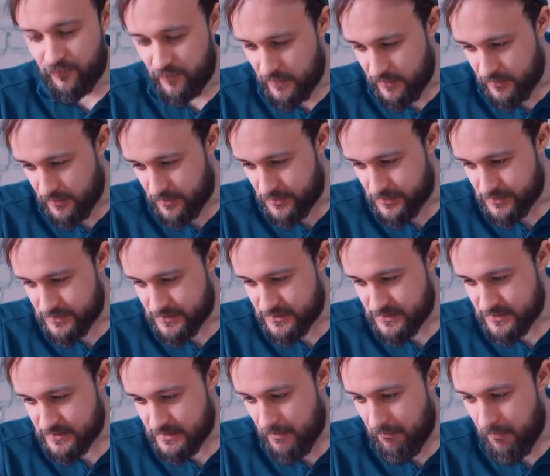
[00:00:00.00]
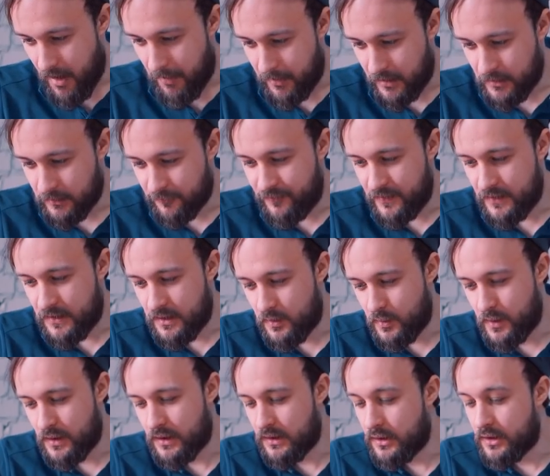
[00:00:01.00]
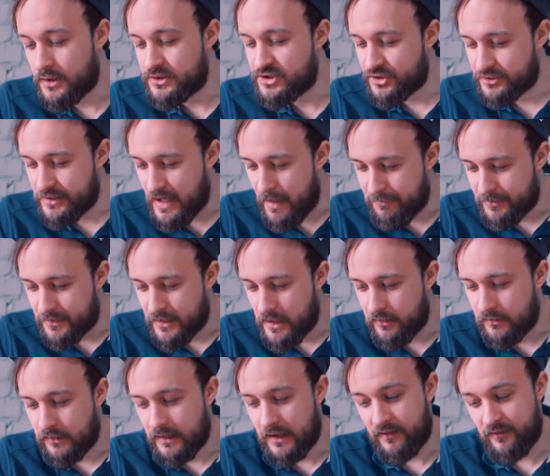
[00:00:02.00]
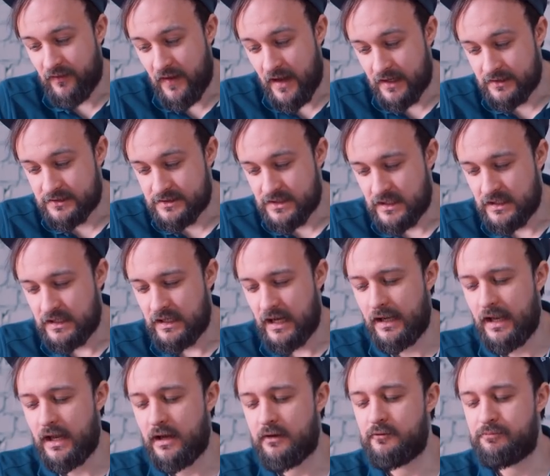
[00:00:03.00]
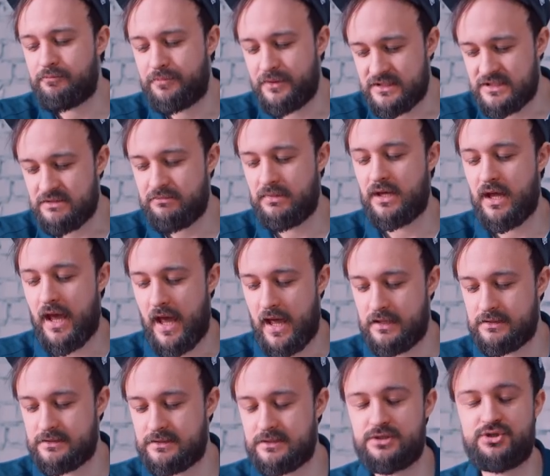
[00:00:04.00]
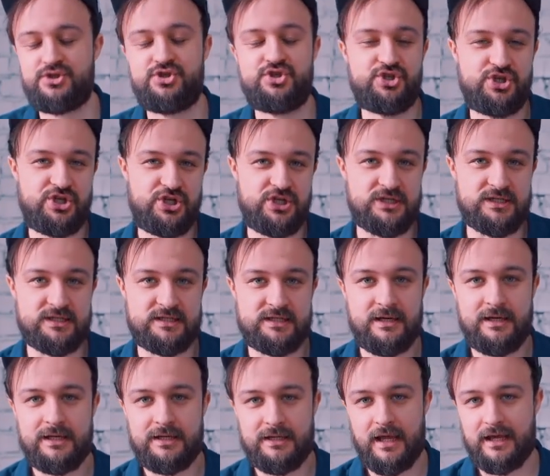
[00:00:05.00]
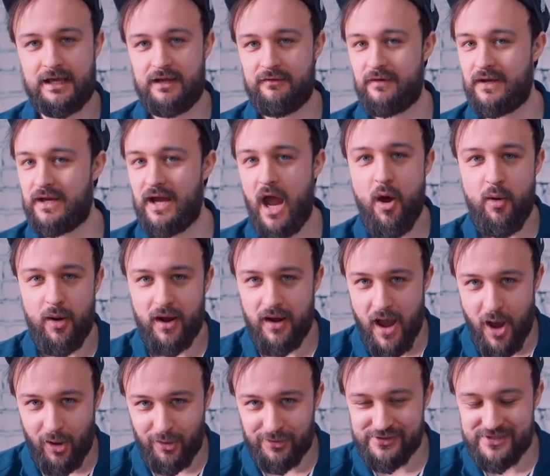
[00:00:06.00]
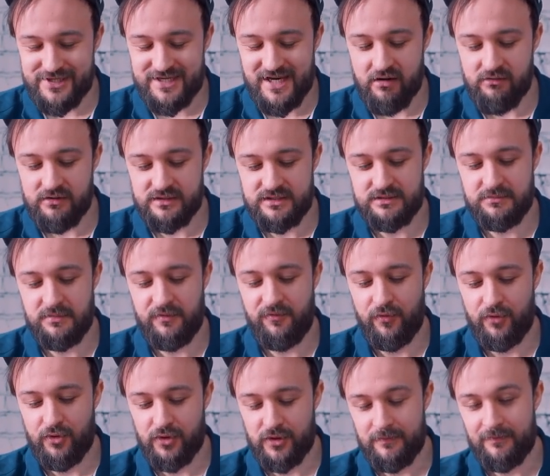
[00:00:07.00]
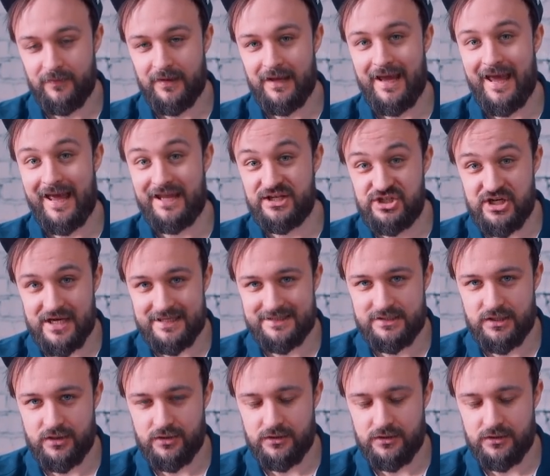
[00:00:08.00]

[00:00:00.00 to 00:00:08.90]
fingers. My middle finger will not wrap around like that. And I have pretty big hands, jeez. Like we have already covered it before, adjust